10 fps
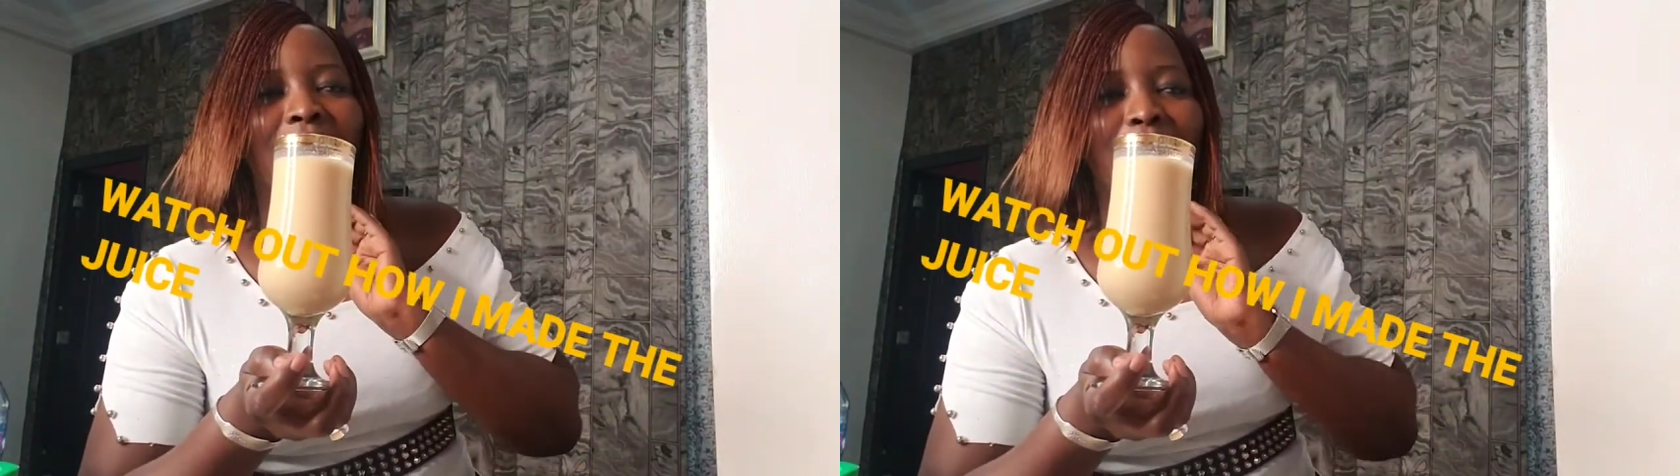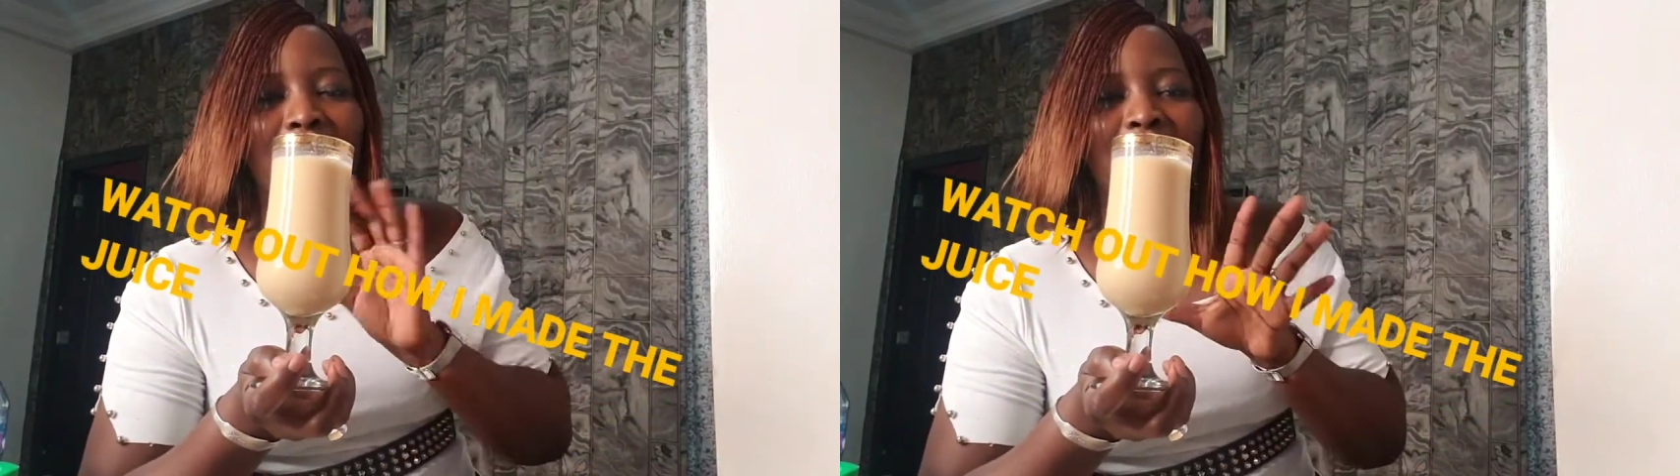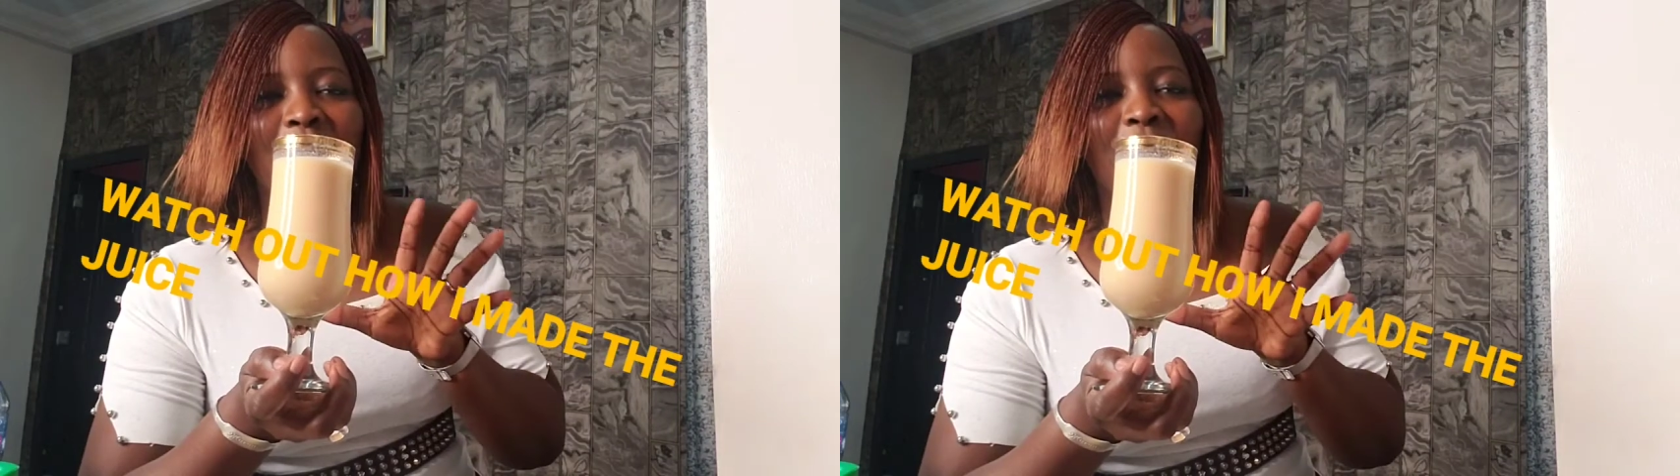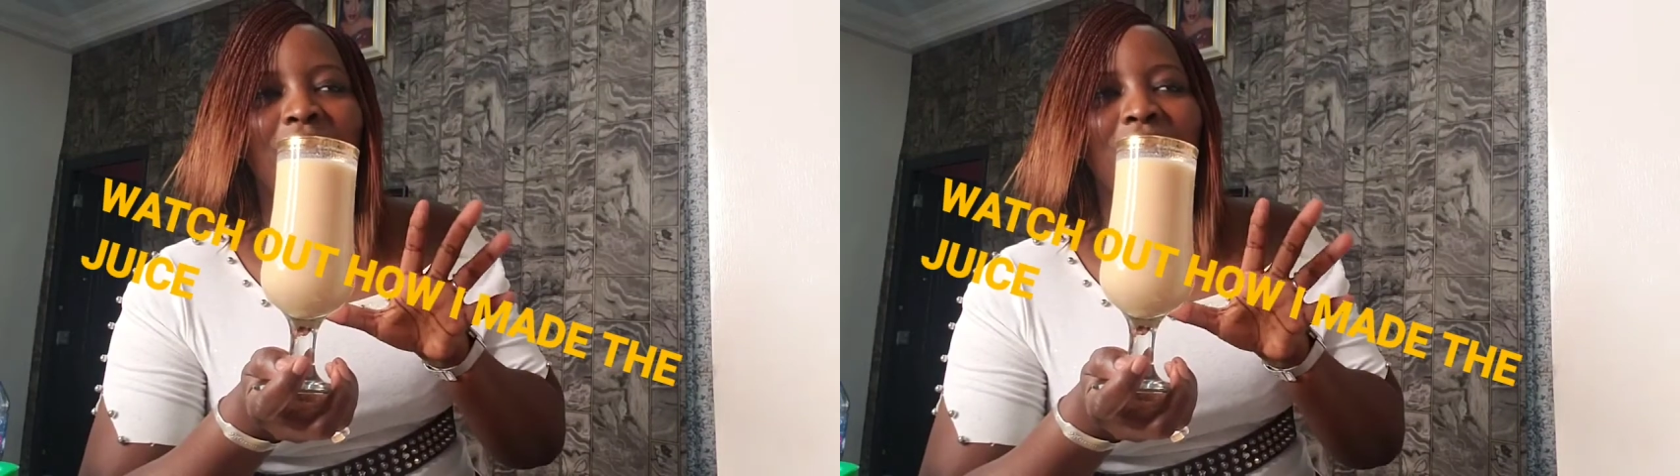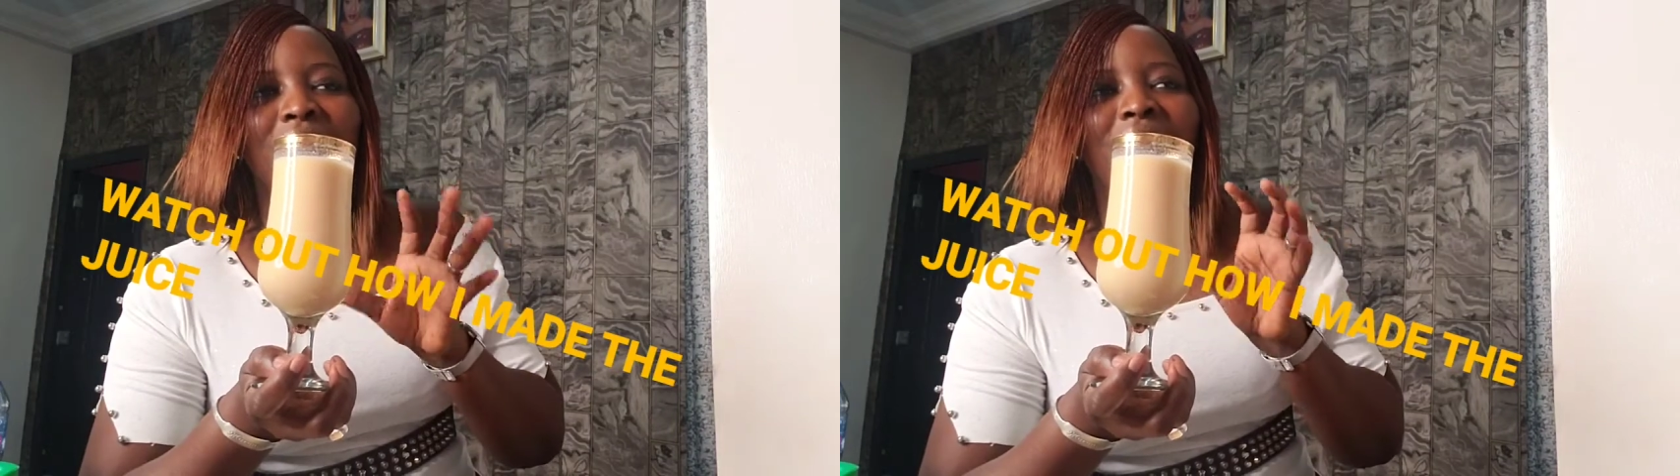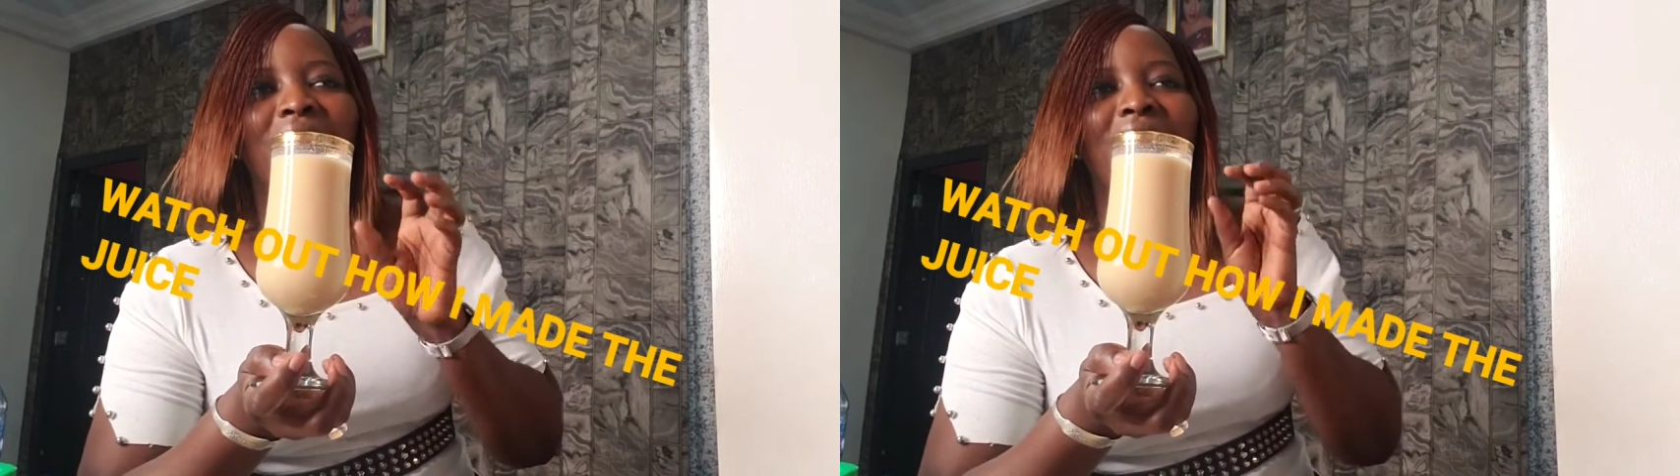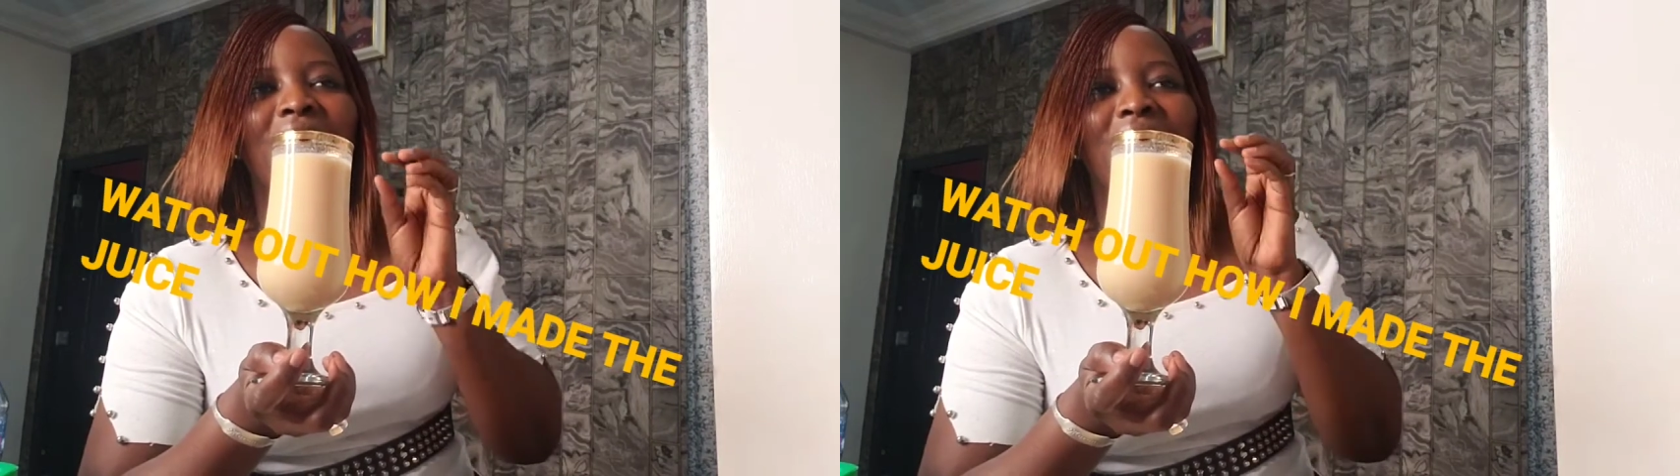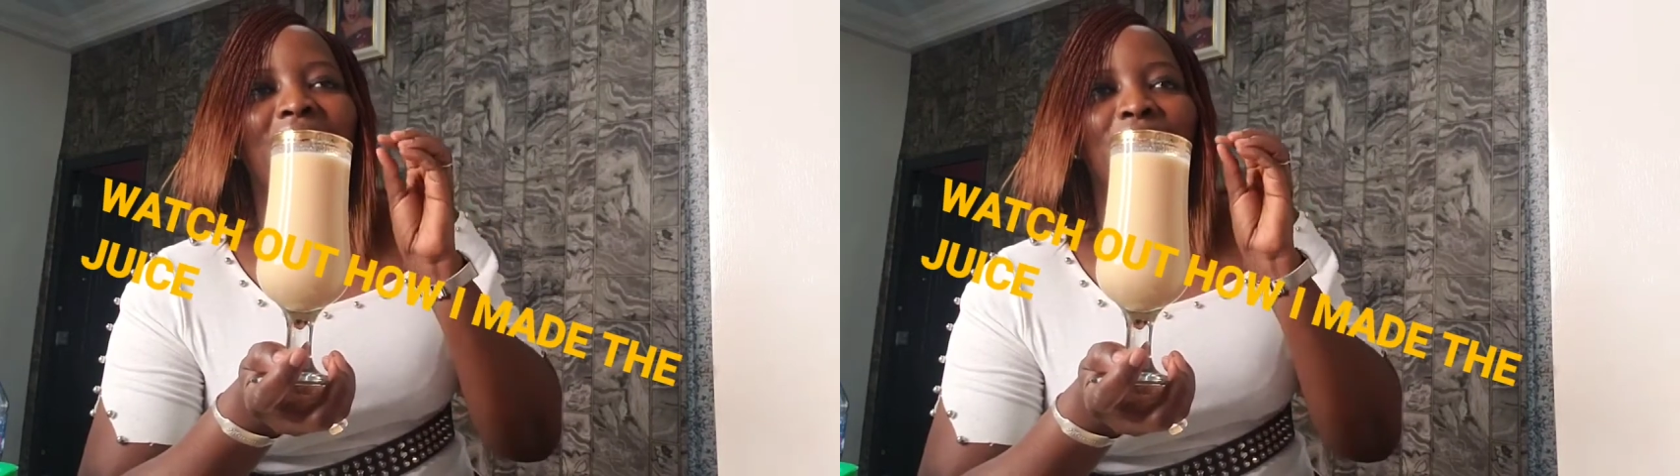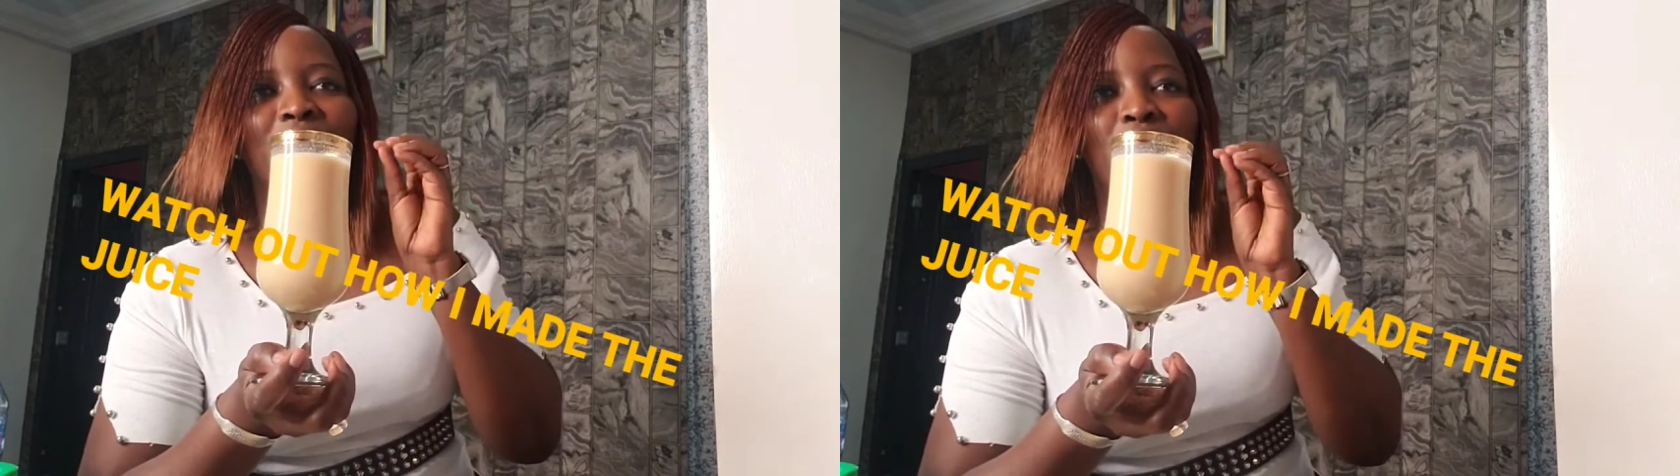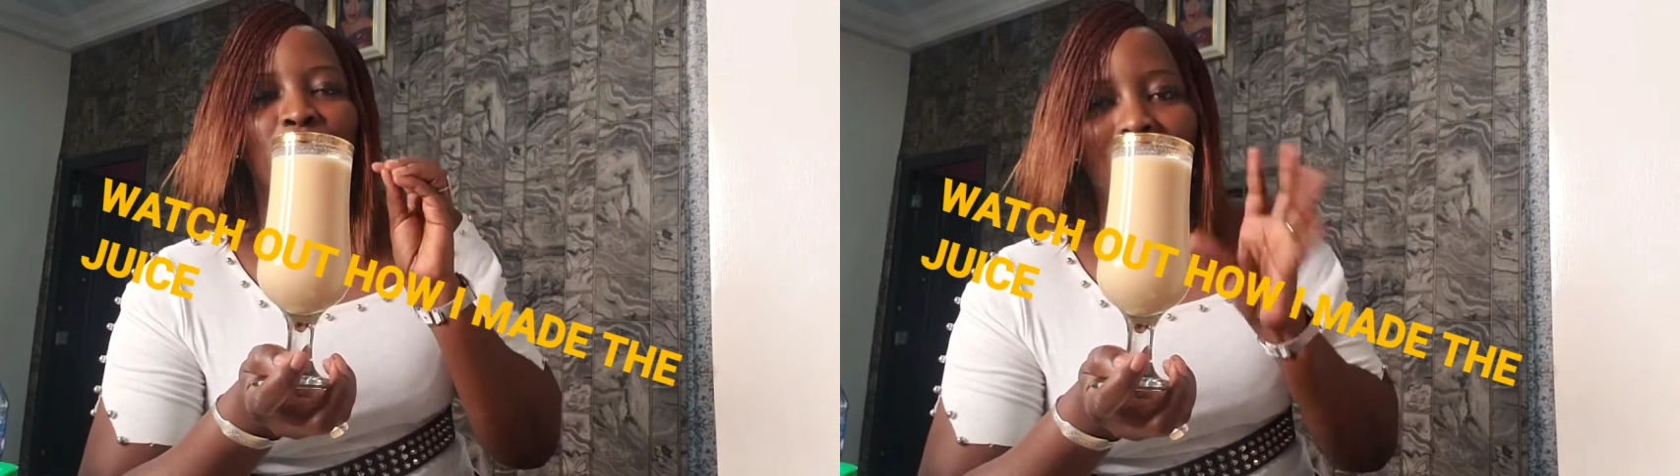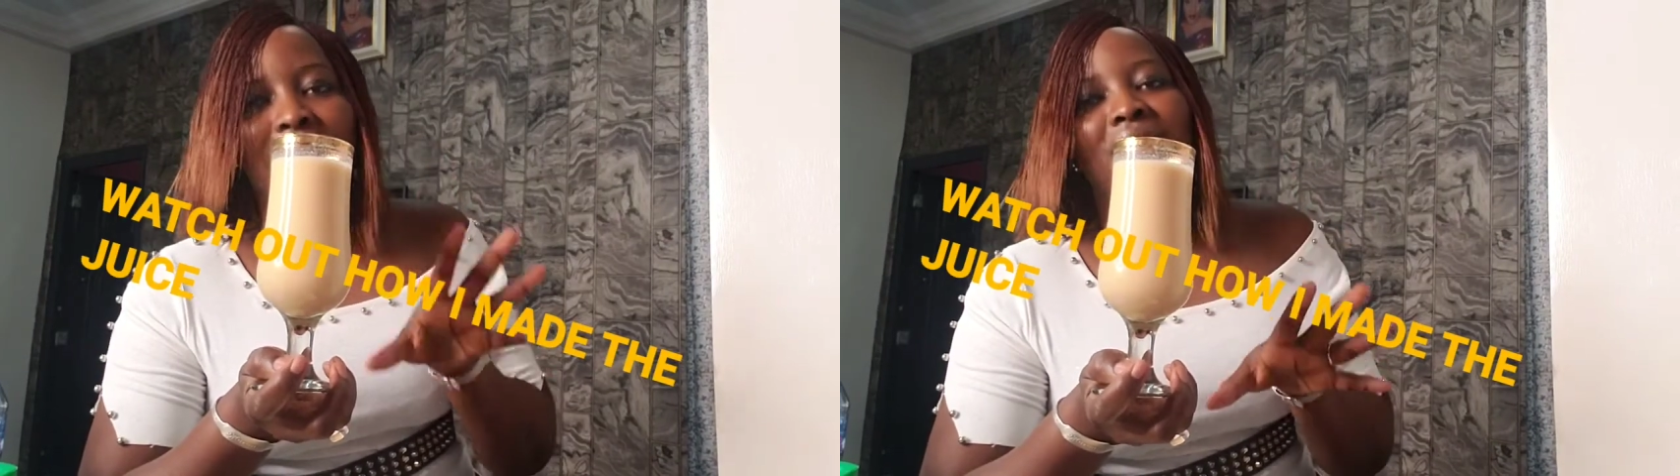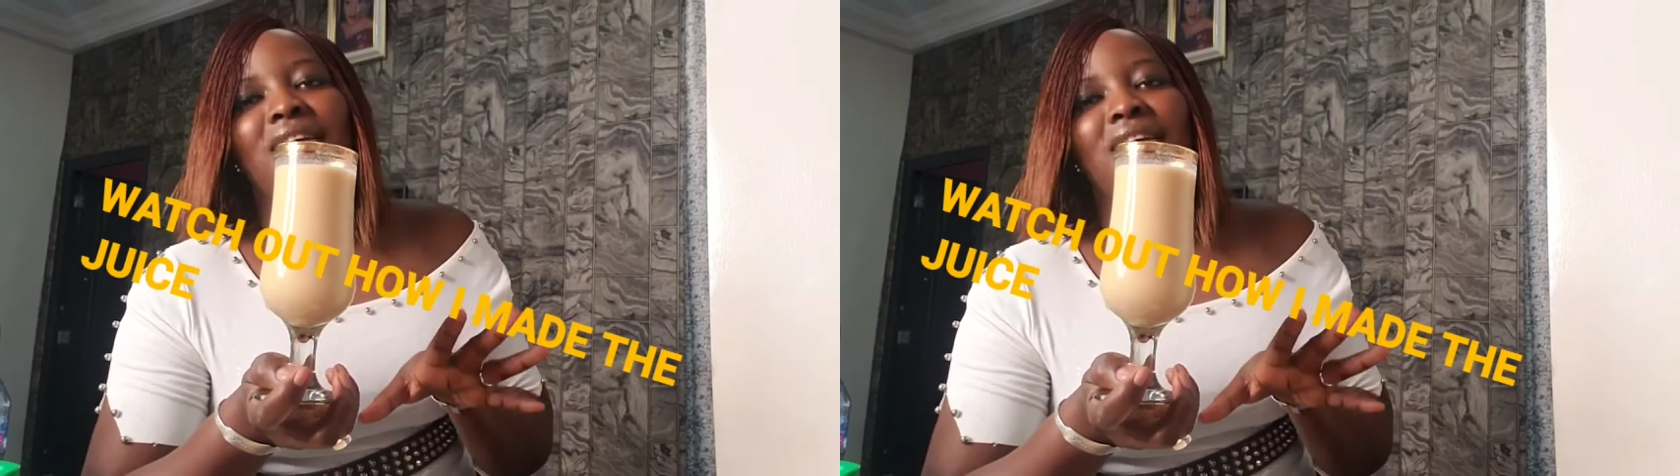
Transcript: million sweet.